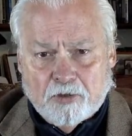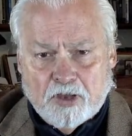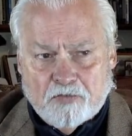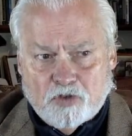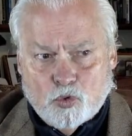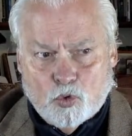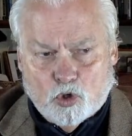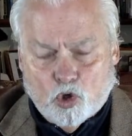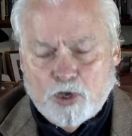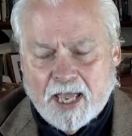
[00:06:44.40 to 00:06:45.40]
if you
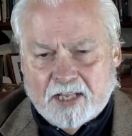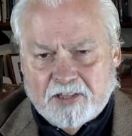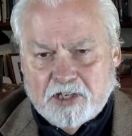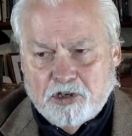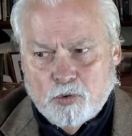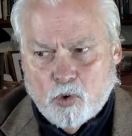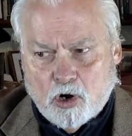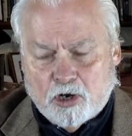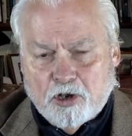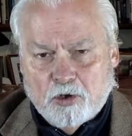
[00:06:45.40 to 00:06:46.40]
look at the
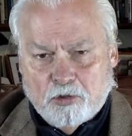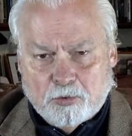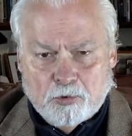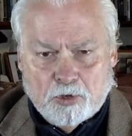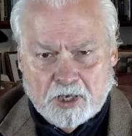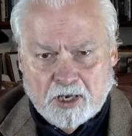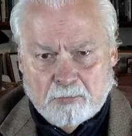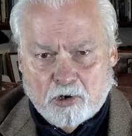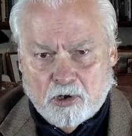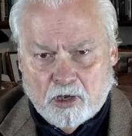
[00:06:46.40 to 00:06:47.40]
QR code through the
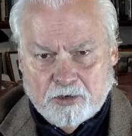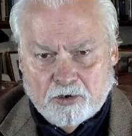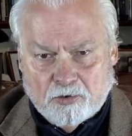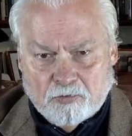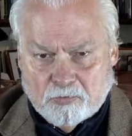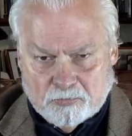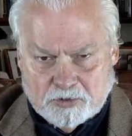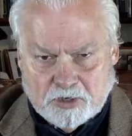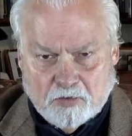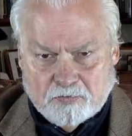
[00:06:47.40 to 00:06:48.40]
camera on your
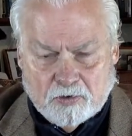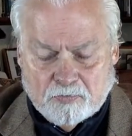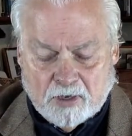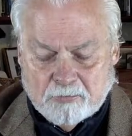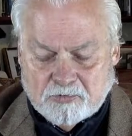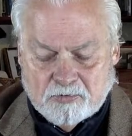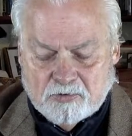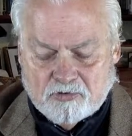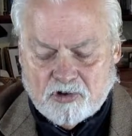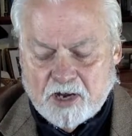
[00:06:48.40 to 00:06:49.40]
cell phone, I'm
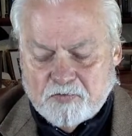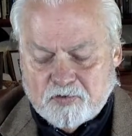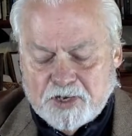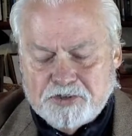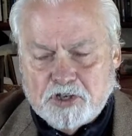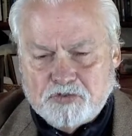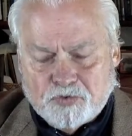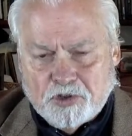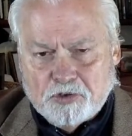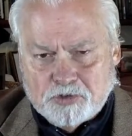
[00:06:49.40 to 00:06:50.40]
trying to phrase this
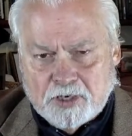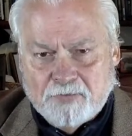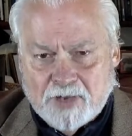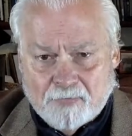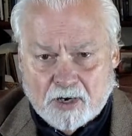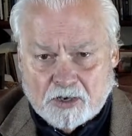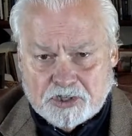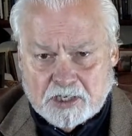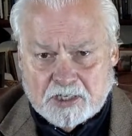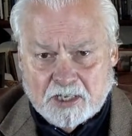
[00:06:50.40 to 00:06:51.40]
for those that have never
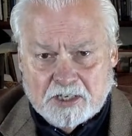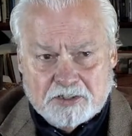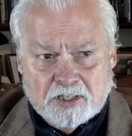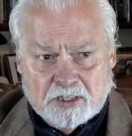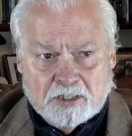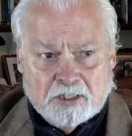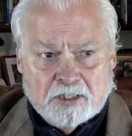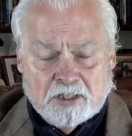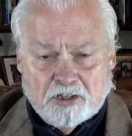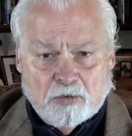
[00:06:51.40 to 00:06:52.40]
actually done this,
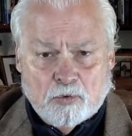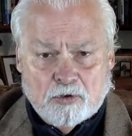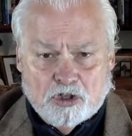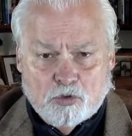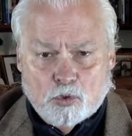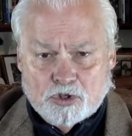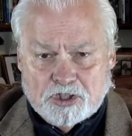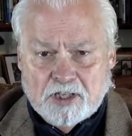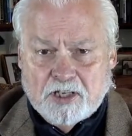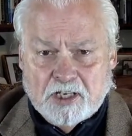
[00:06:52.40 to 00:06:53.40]
you will
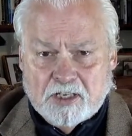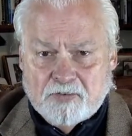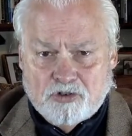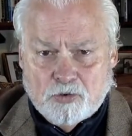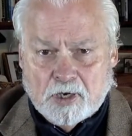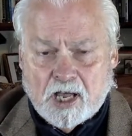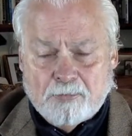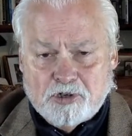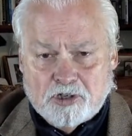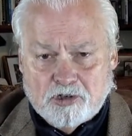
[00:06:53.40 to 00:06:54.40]
see that it gives you an
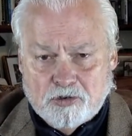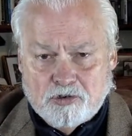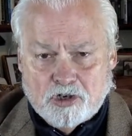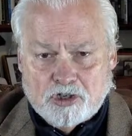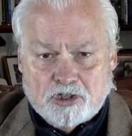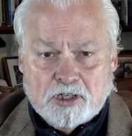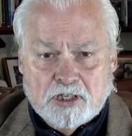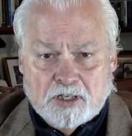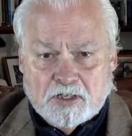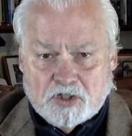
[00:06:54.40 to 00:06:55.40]
option to just
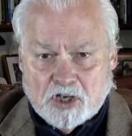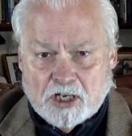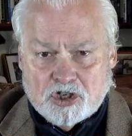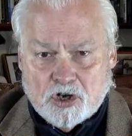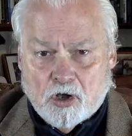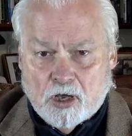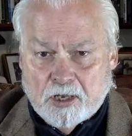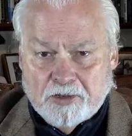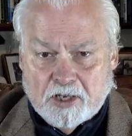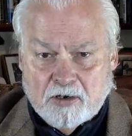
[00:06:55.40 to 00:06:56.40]
touch
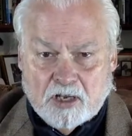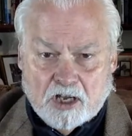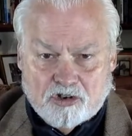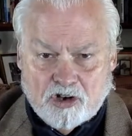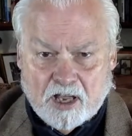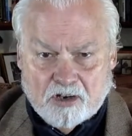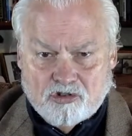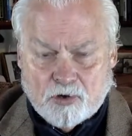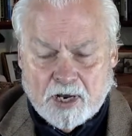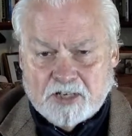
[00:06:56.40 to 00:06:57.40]
on the
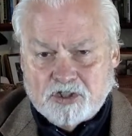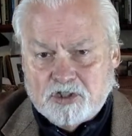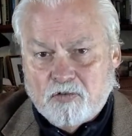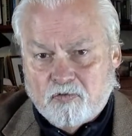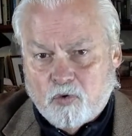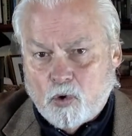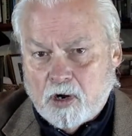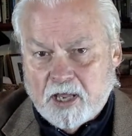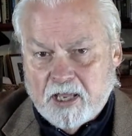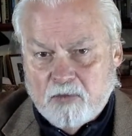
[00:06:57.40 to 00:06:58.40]
address
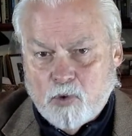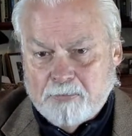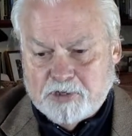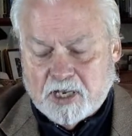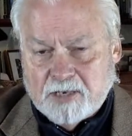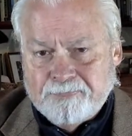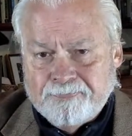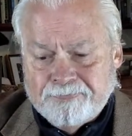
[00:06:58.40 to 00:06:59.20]
for a website.